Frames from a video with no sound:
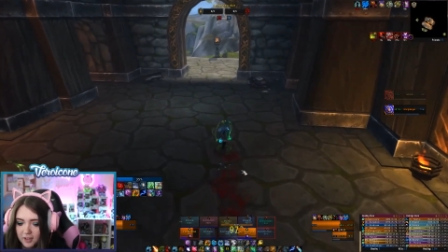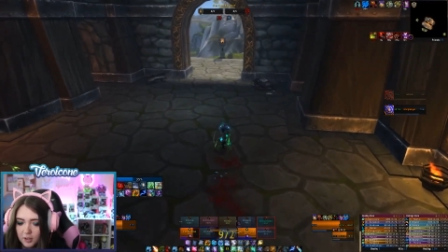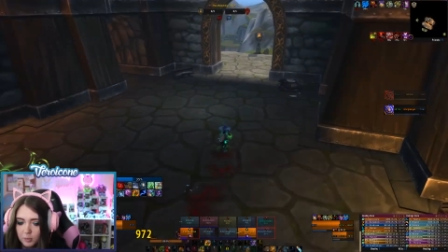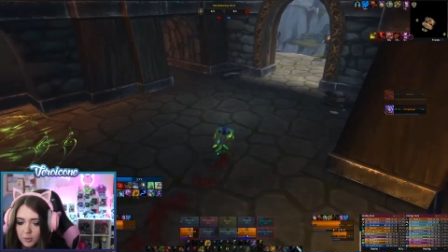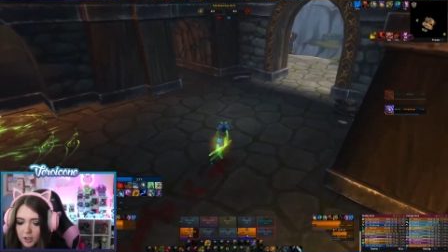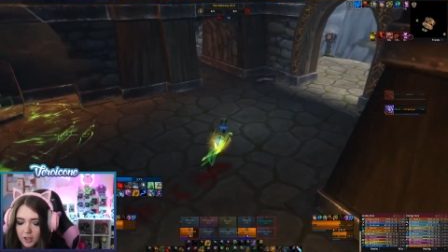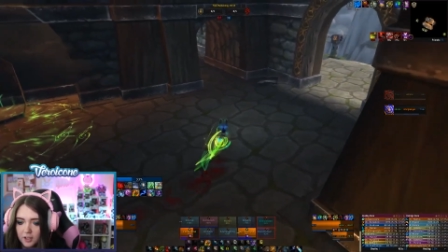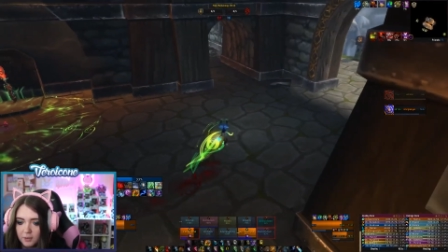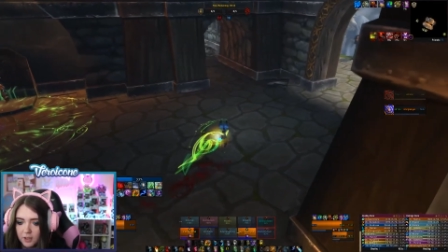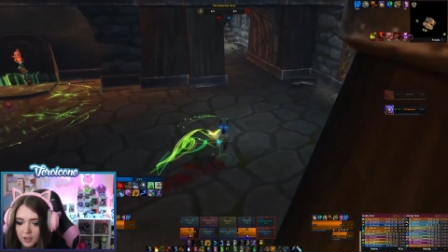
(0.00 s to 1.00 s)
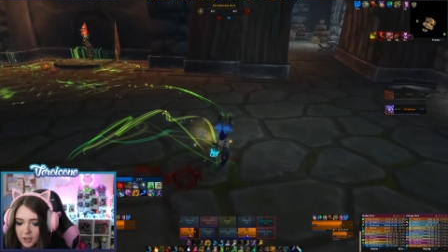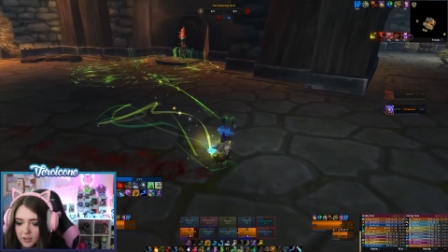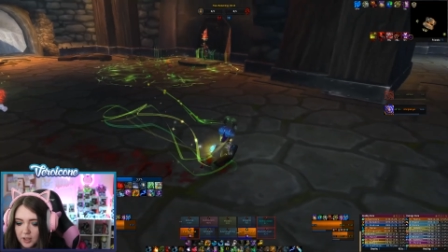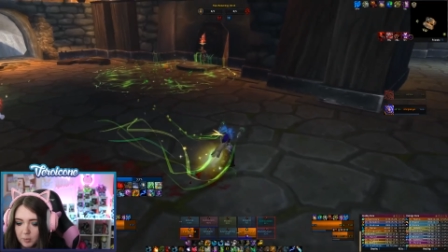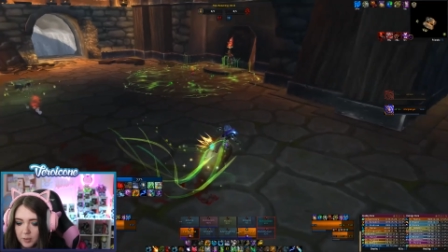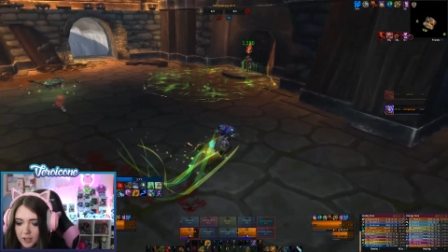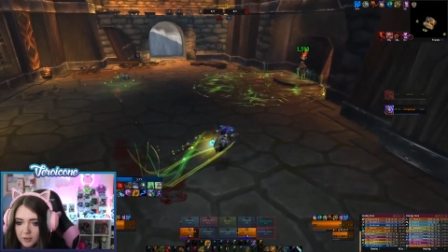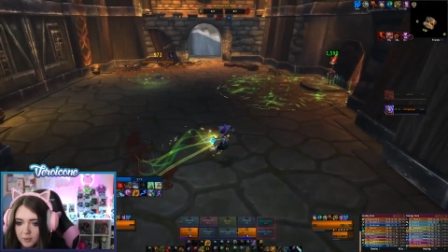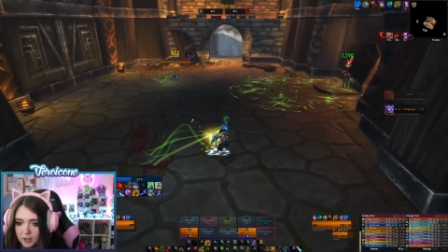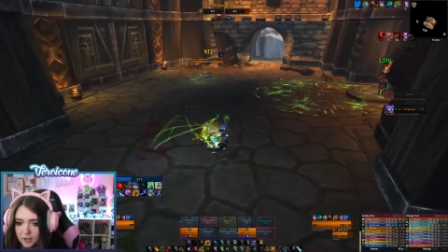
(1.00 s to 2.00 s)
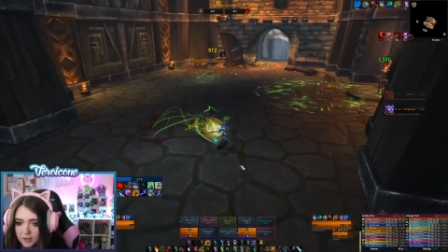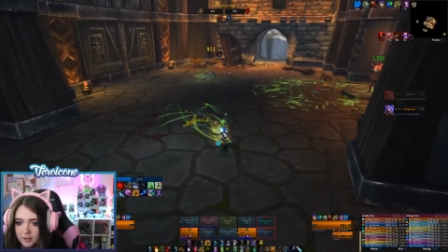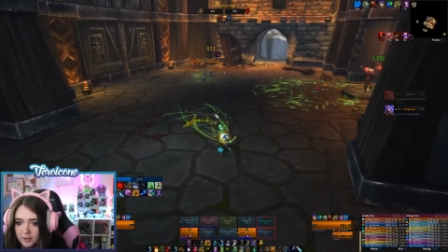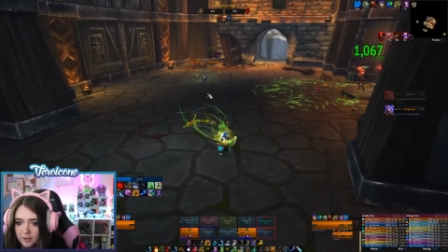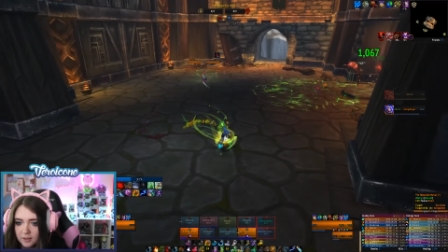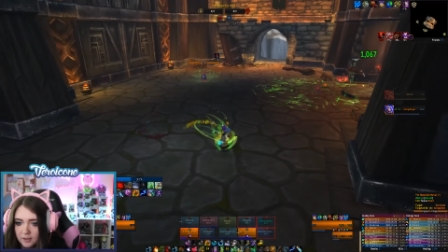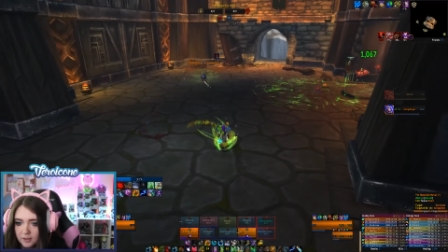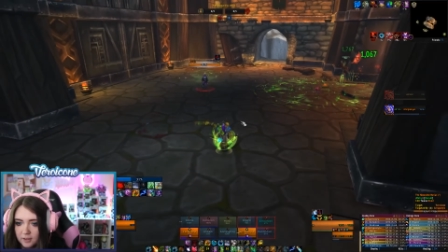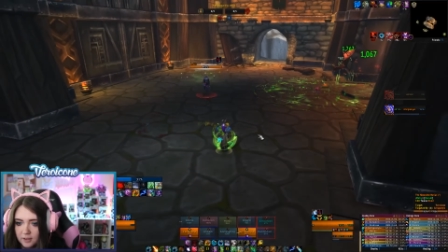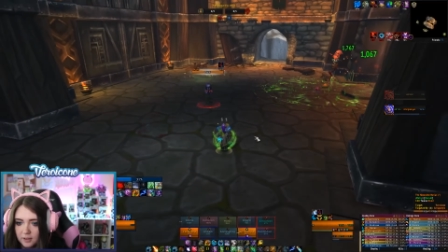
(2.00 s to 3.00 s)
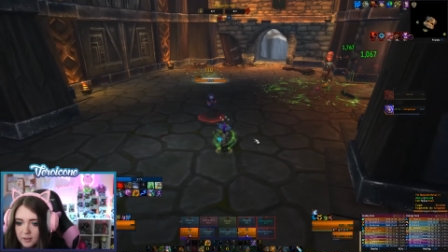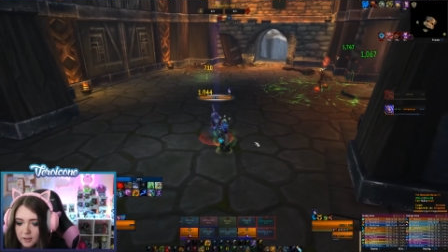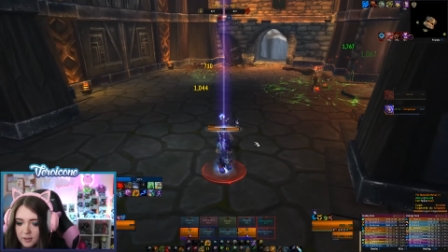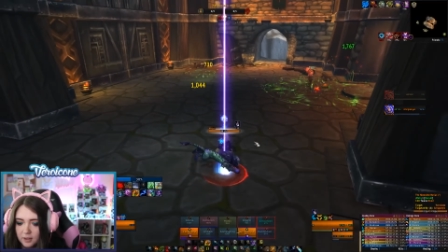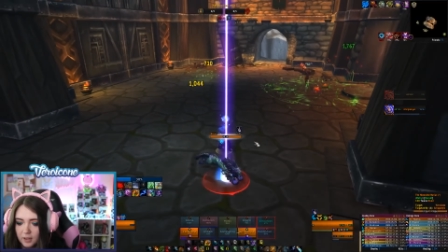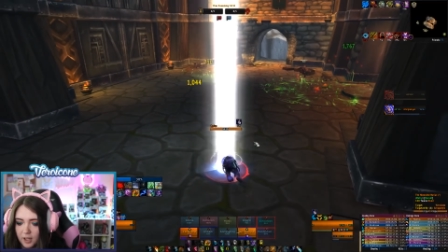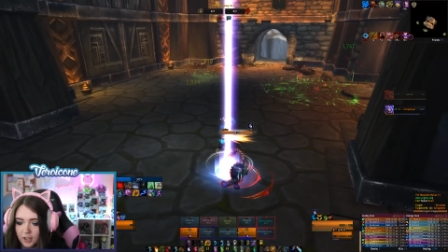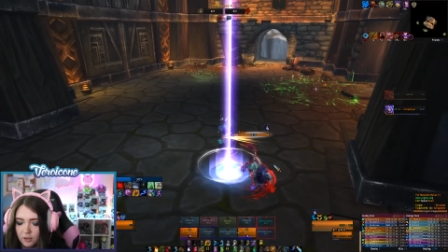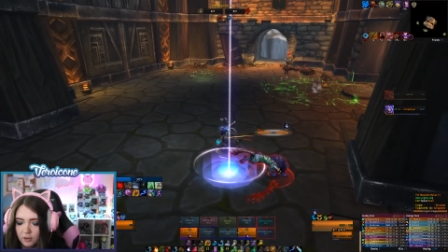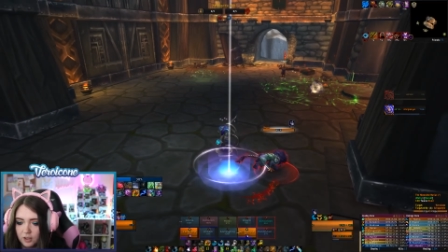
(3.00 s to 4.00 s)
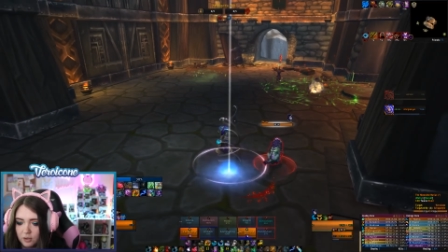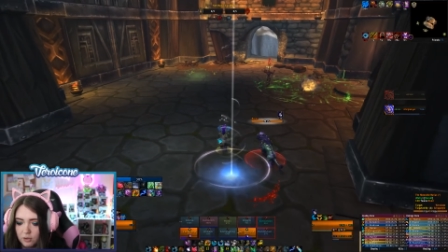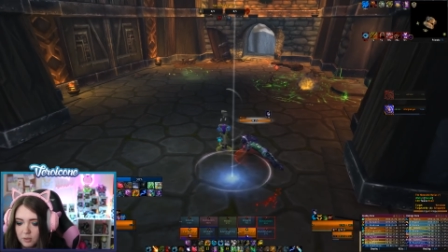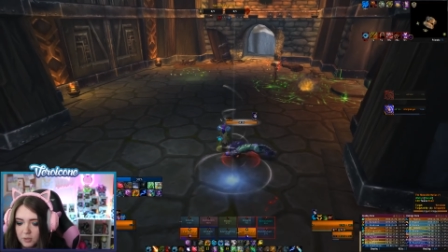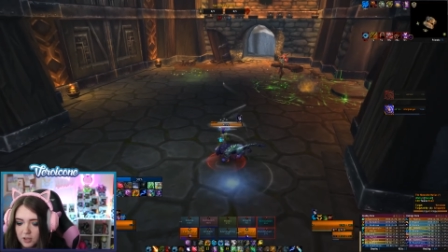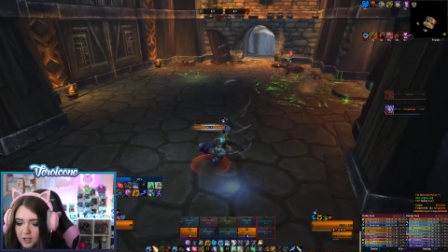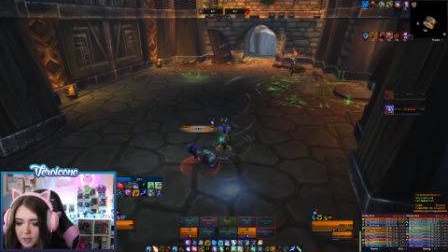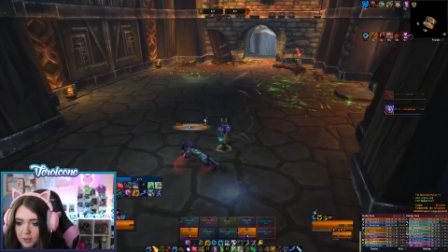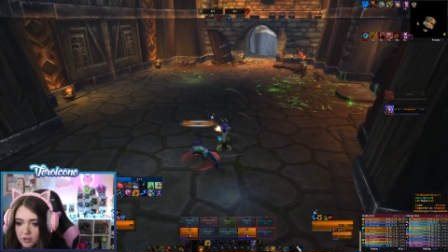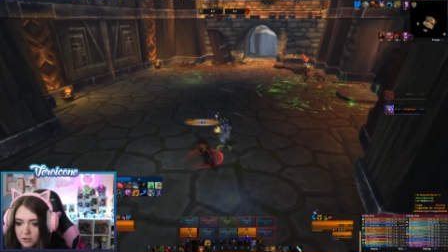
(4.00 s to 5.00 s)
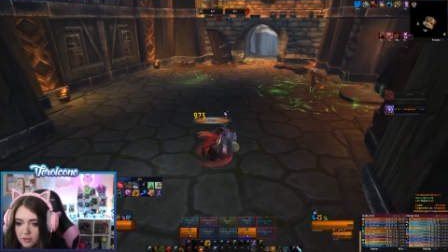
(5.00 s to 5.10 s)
Be nice if he had like a DPS with us. I can only do so much damage.